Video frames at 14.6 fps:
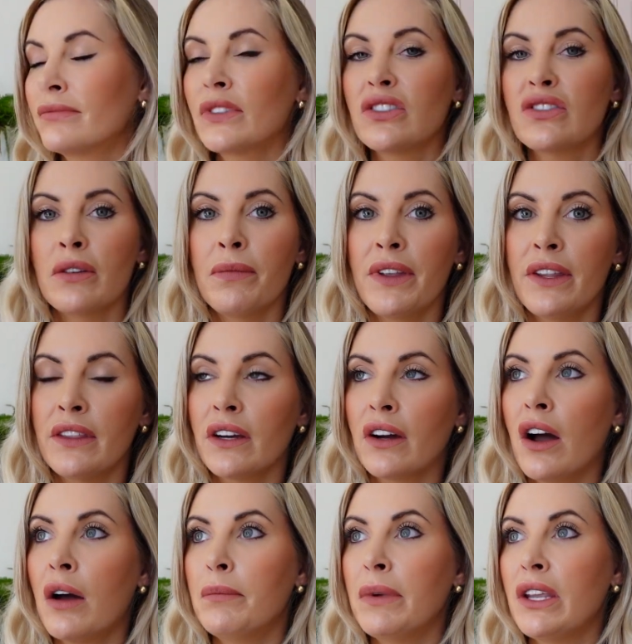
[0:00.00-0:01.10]
something that
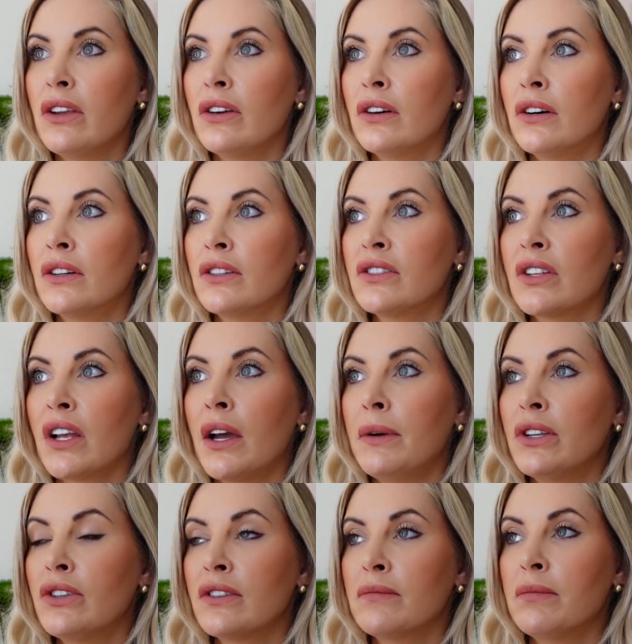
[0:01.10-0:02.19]
can't be cured. So
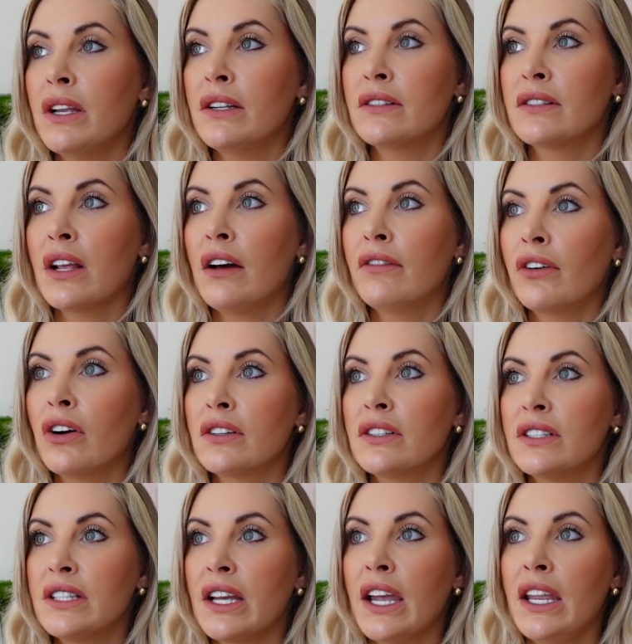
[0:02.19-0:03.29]
it just means that I've got
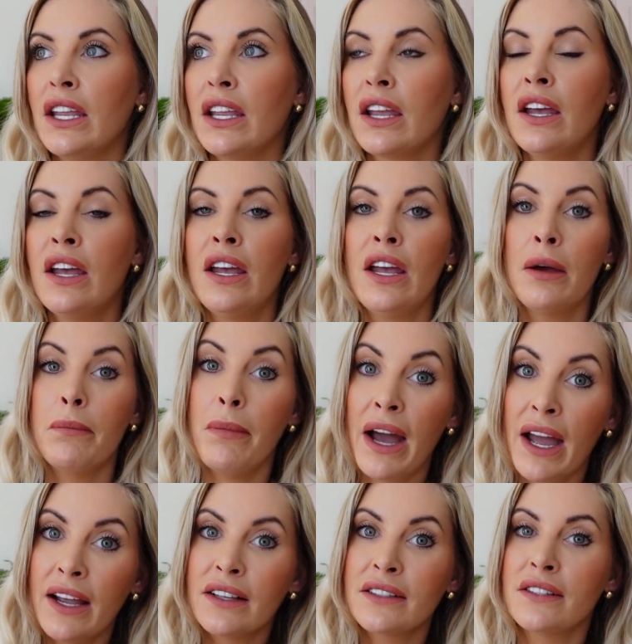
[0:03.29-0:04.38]
to take my
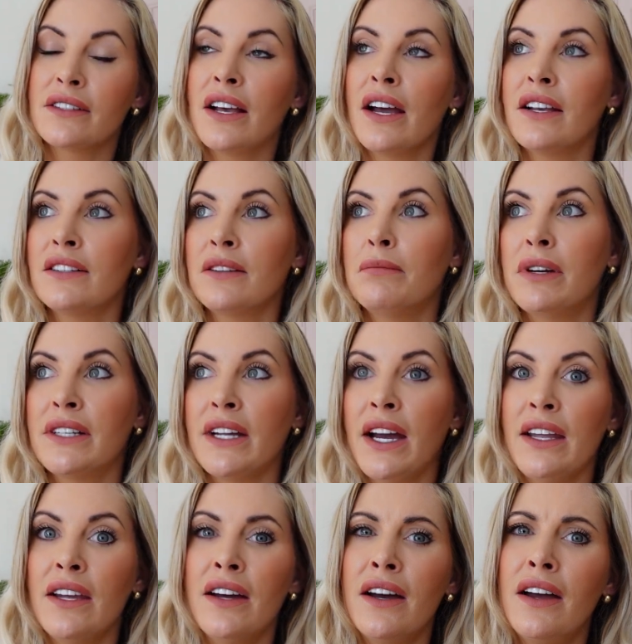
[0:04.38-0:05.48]
exercise and my
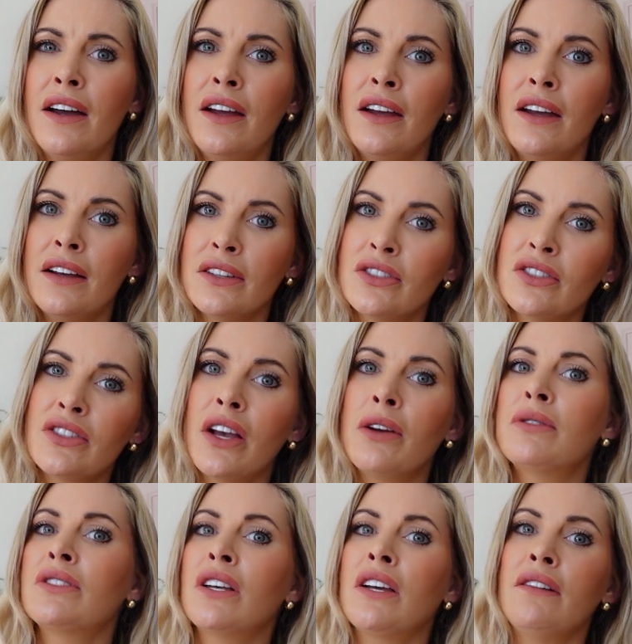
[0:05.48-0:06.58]
diet so
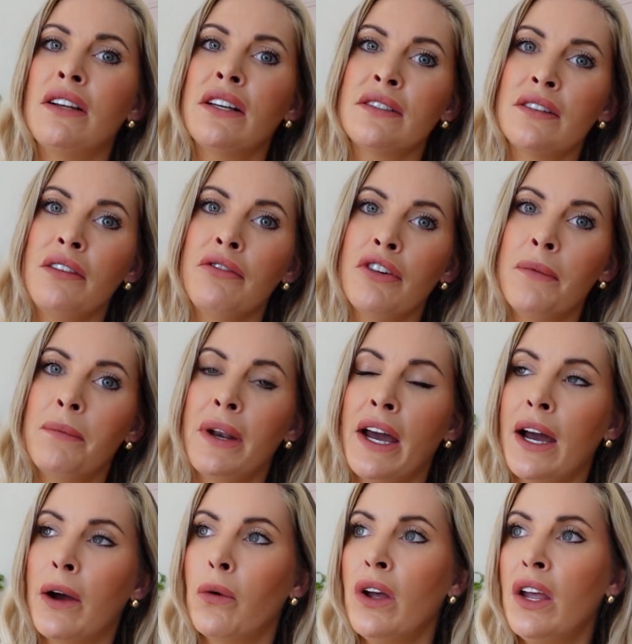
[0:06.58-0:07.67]
seriously from
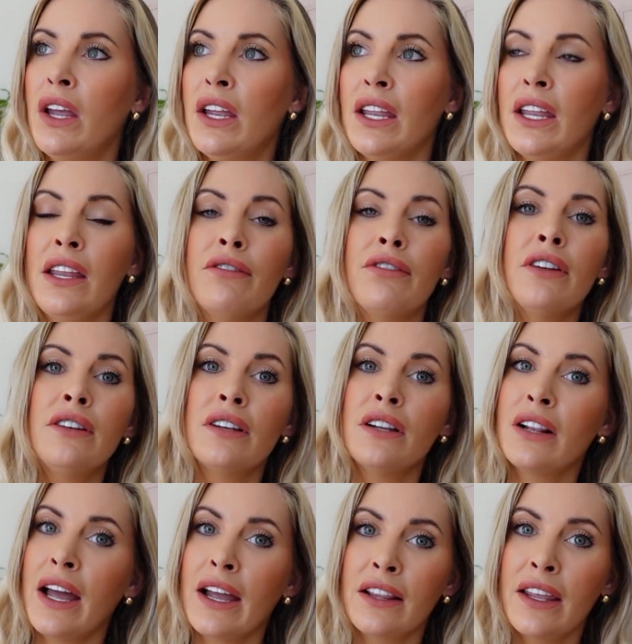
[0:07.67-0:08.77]
now. Even
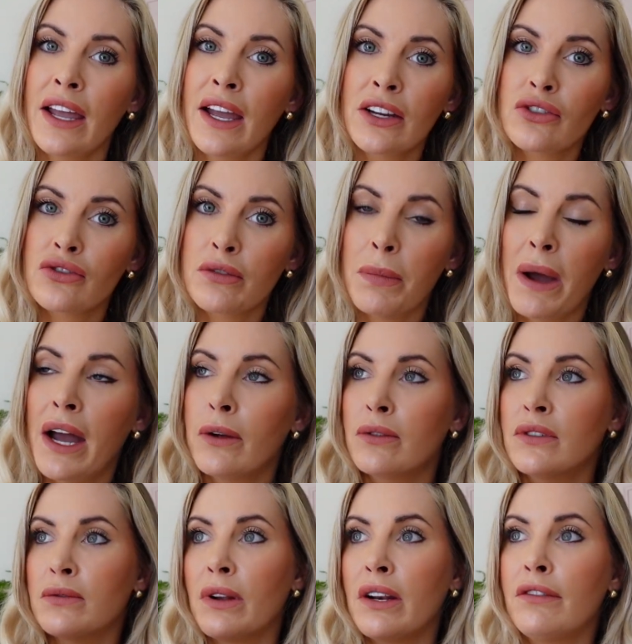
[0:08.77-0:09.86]
like the extra
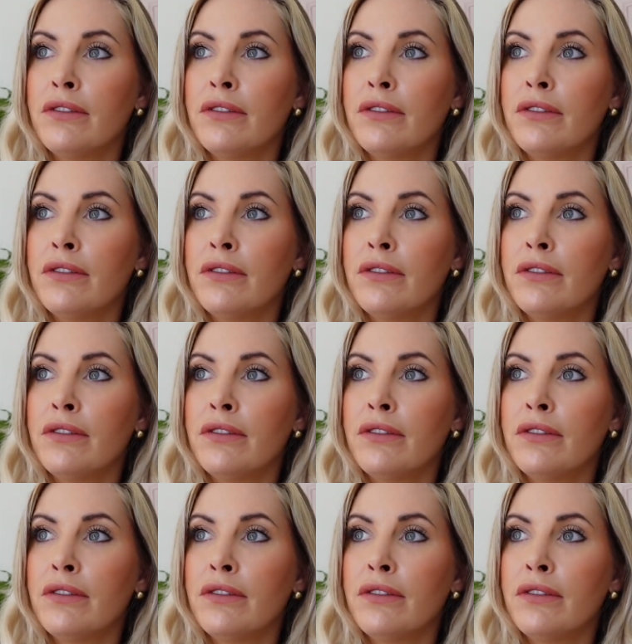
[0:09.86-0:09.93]
pounds, when I